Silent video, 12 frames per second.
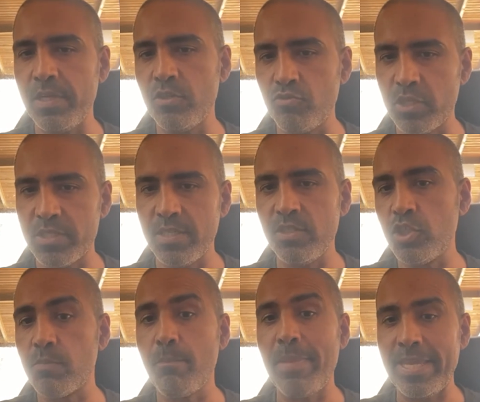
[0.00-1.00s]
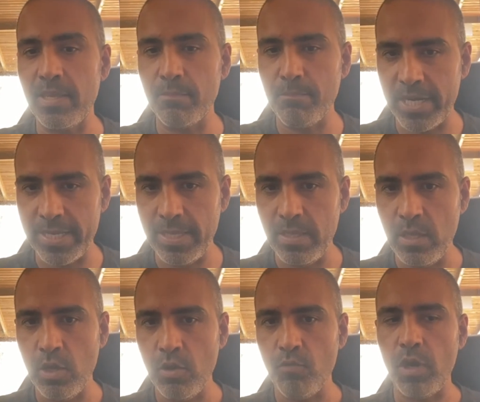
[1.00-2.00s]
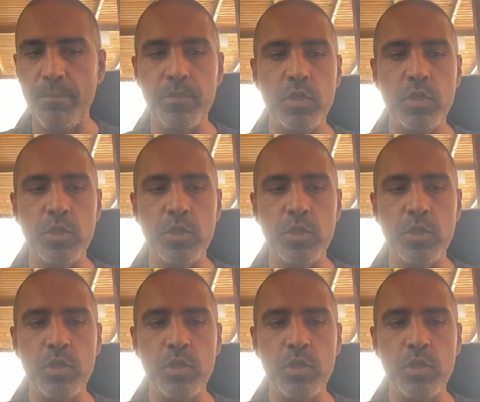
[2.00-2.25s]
interest in just making money, right?